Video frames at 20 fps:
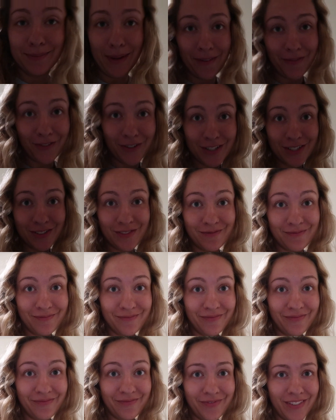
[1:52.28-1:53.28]
is my first
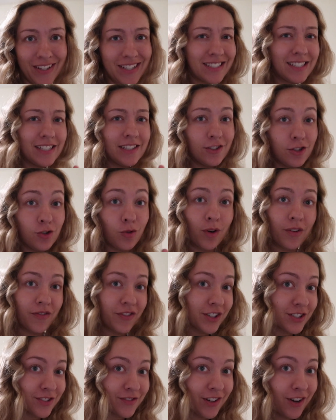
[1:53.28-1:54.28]
this is your
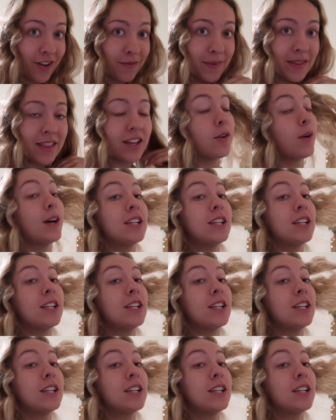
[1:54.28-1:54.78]
first video of me that you're